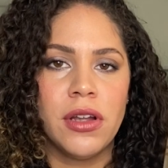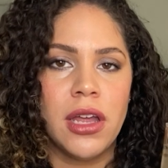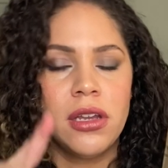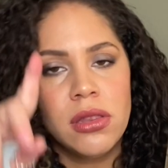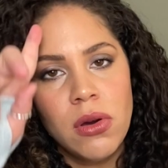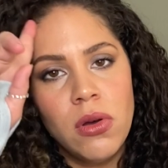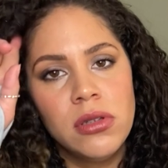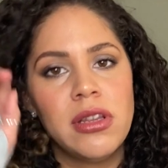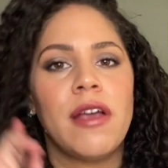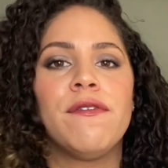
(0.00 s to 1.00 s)
Kenneth
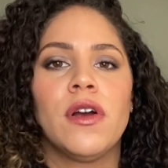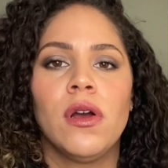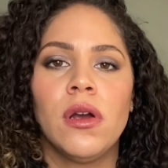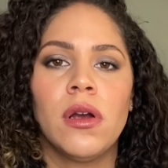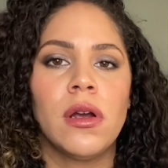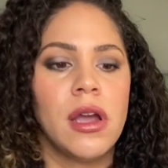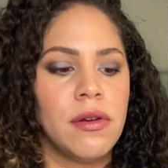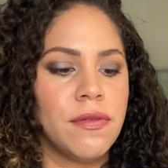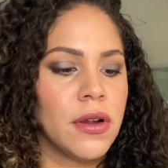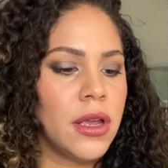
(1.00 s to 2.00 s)
Coles, like for her
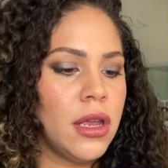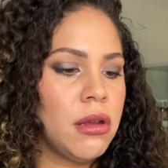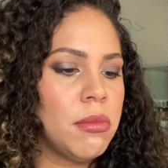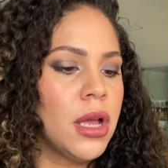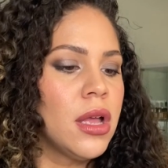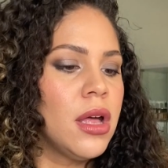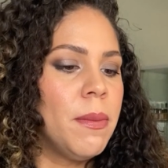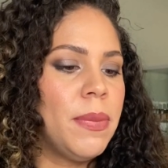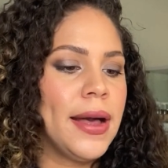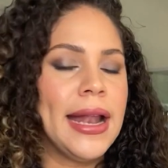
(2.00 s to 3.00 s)
and for him,
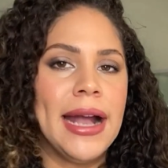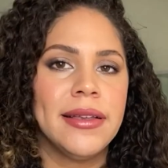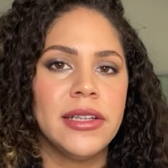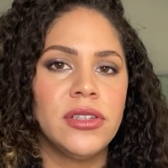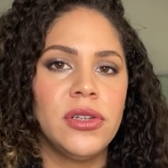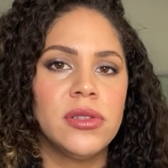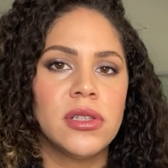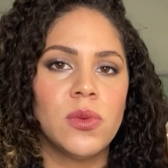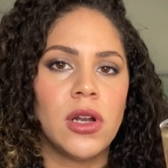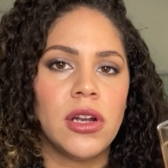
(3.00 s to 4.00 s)
but I like to use
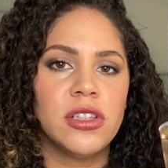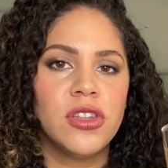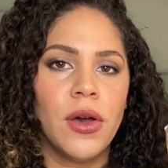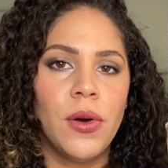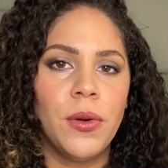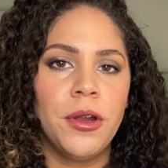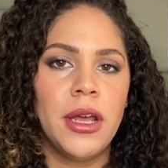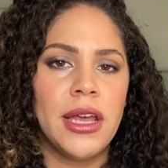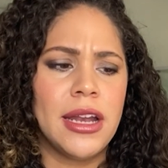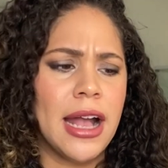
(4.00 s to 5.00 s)
this one on its own.
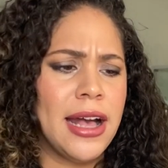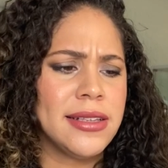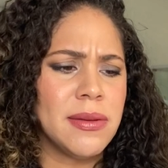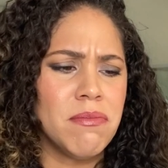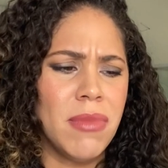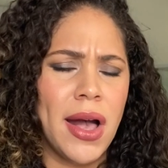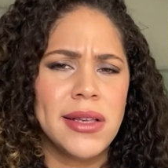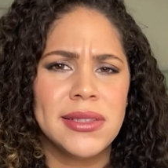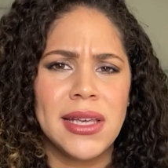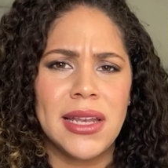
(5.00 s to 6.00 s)
It has
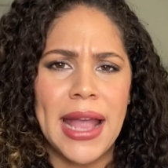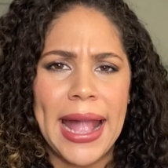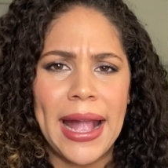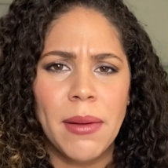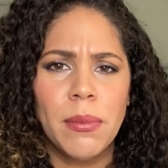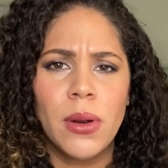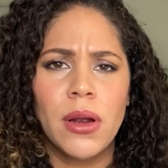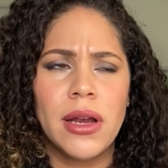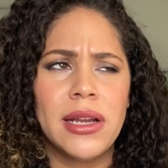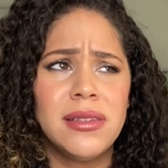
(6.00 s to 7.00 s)
musk and
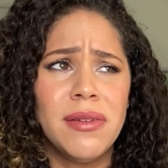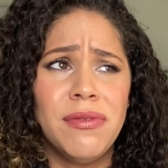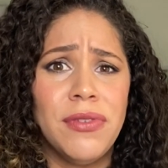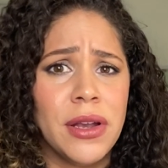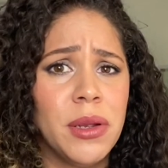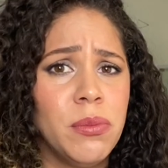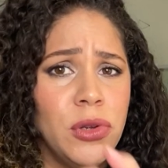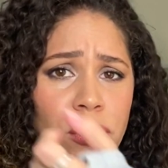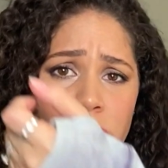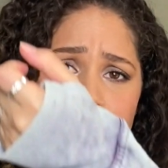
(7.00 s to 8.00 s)
amber. It is a very
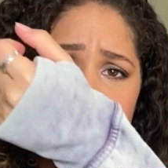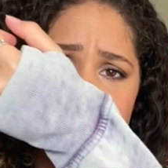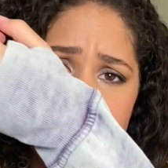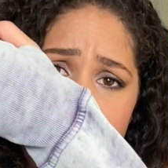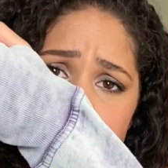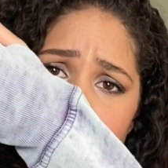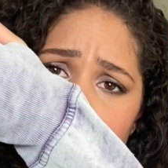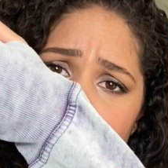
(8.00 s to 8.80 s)
beautiful scent.